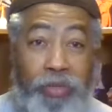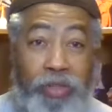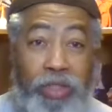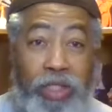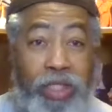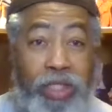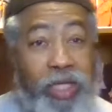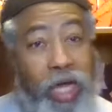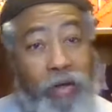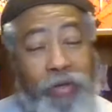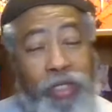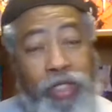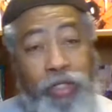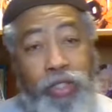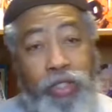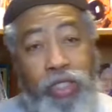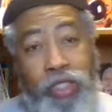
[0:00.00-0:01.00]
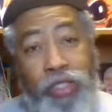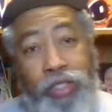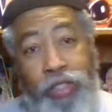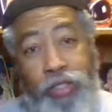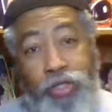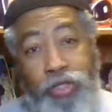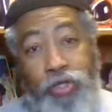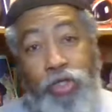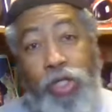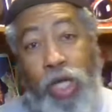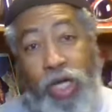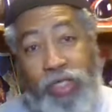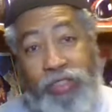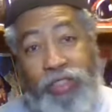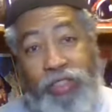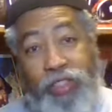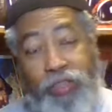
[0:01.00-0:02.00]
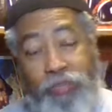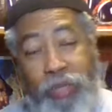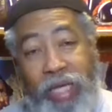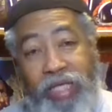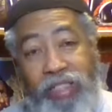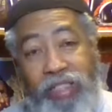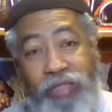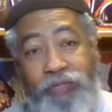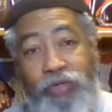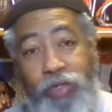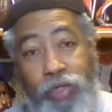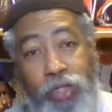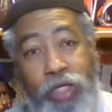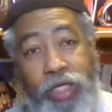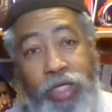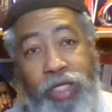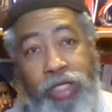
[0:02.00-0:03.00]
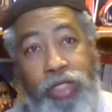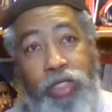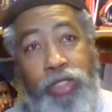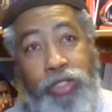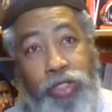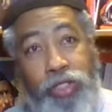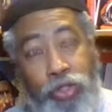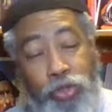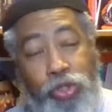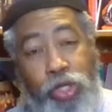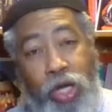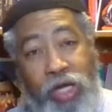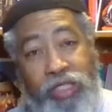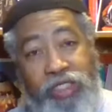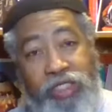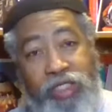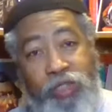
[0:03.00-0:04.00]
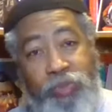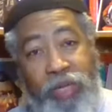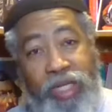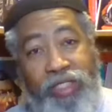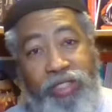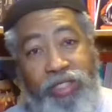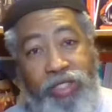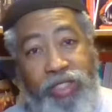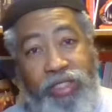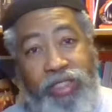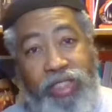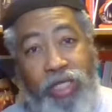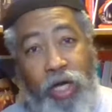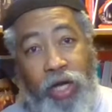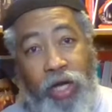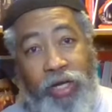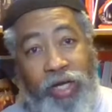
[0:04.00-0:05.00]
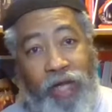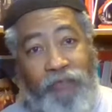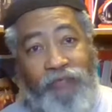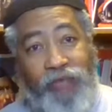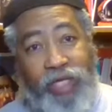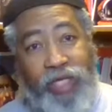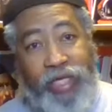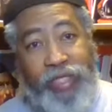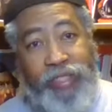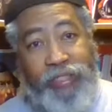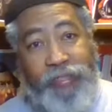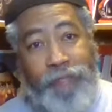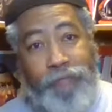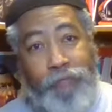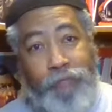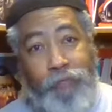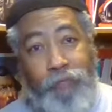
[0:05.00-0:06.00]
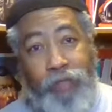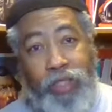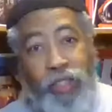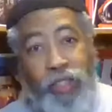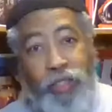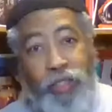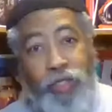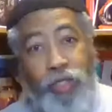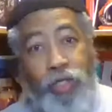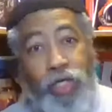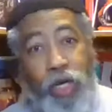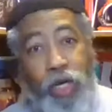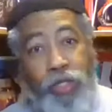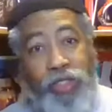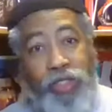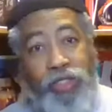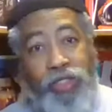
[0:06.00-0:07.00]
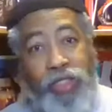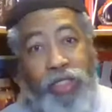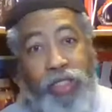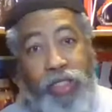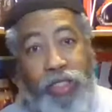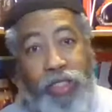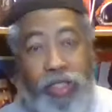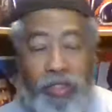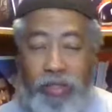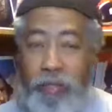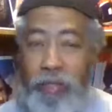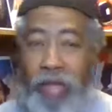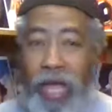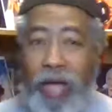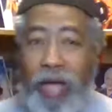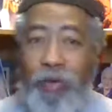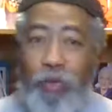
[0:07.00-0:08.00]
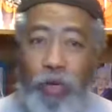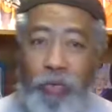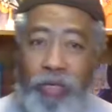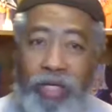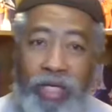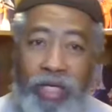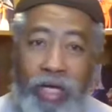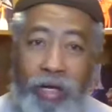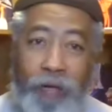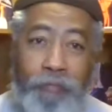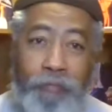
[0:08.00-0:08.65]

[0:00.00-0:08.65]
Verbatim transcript: Now in the new Lost in Space, if you look at the new Lost in Space, you can see it on Netflix, you'll notice there's a black woman there.